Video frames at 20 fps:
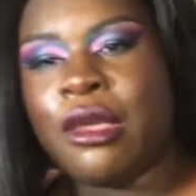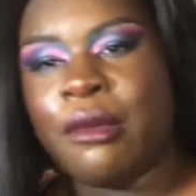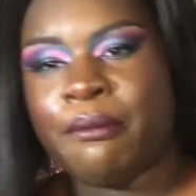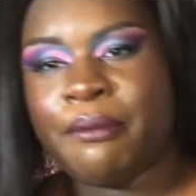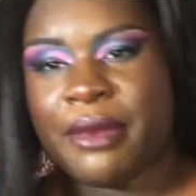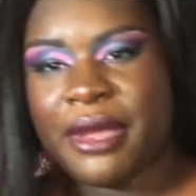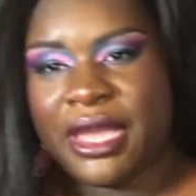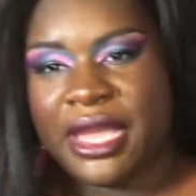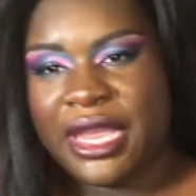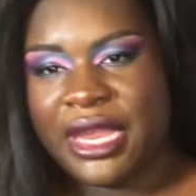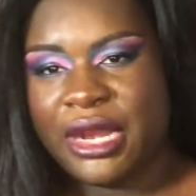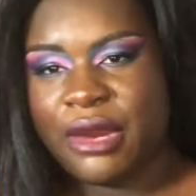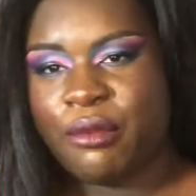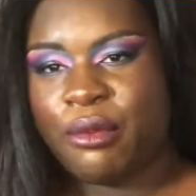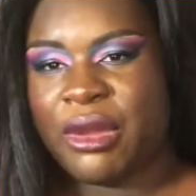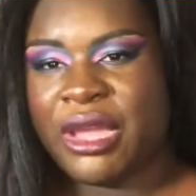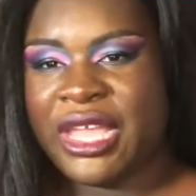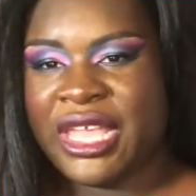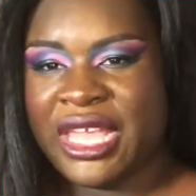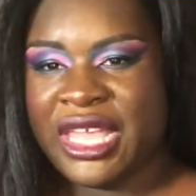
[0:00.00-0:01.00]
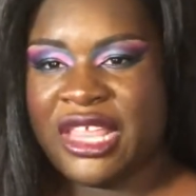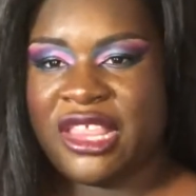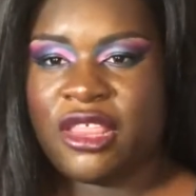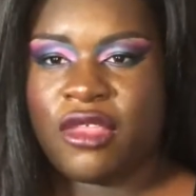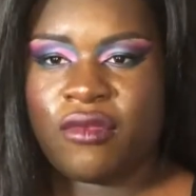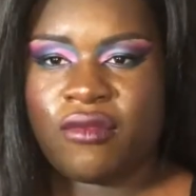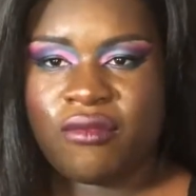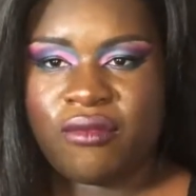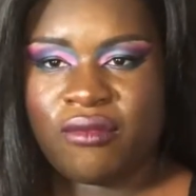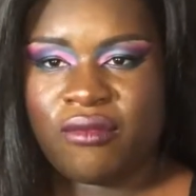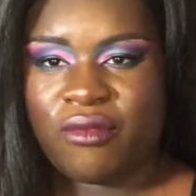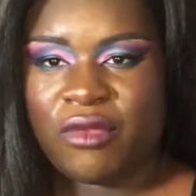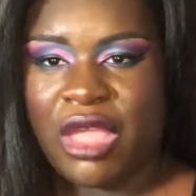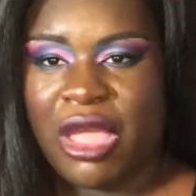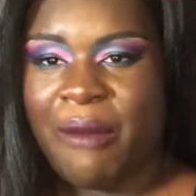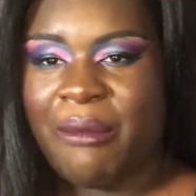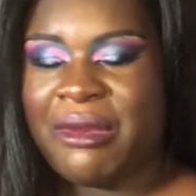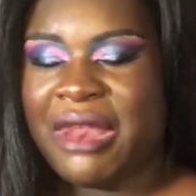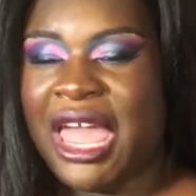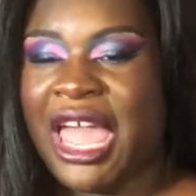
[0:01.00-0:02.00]
But anyways,
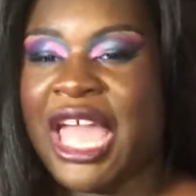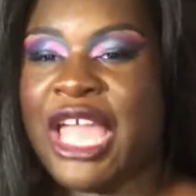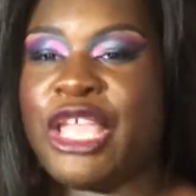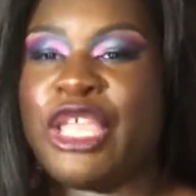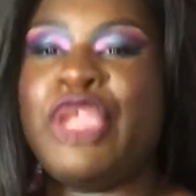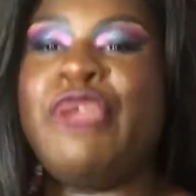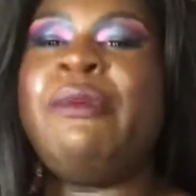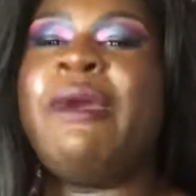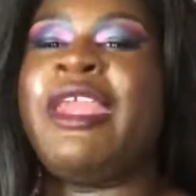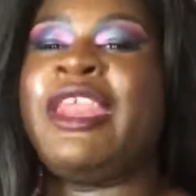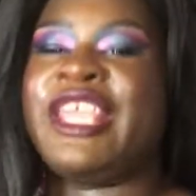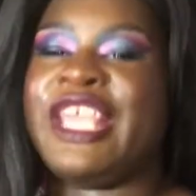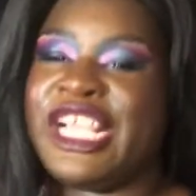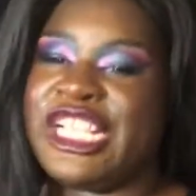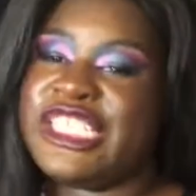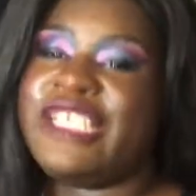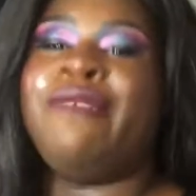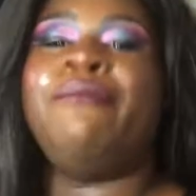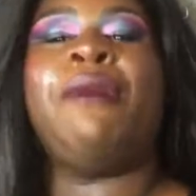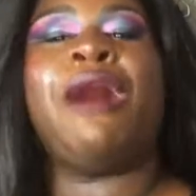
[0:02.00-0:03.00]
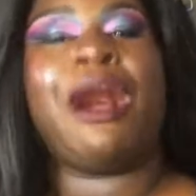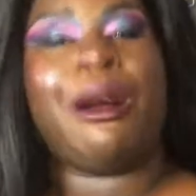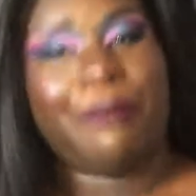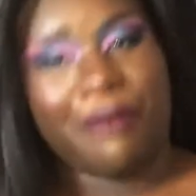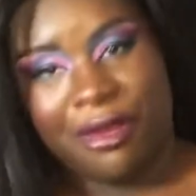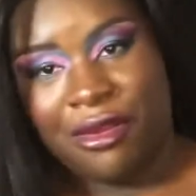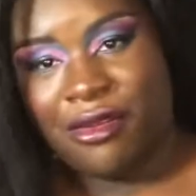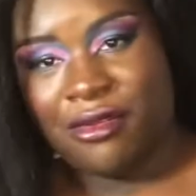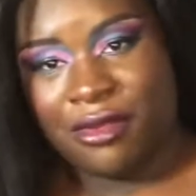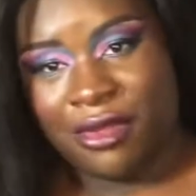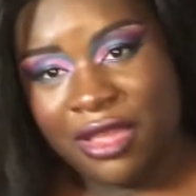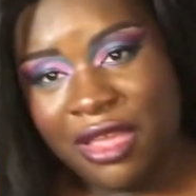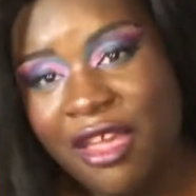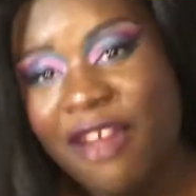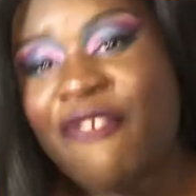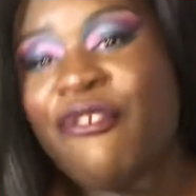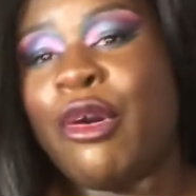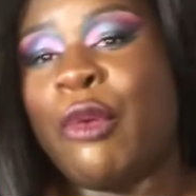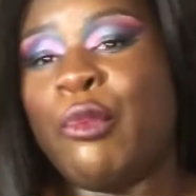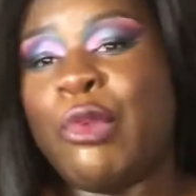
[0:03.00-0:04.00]
I'm like, you better get your mama,
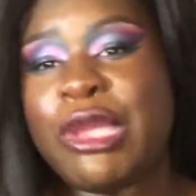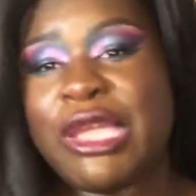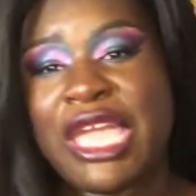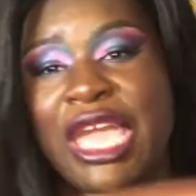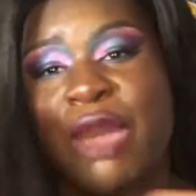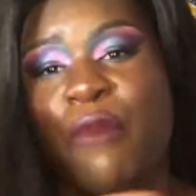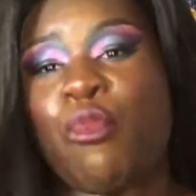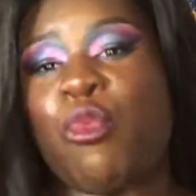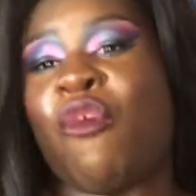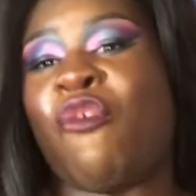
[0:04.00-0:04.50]
for we get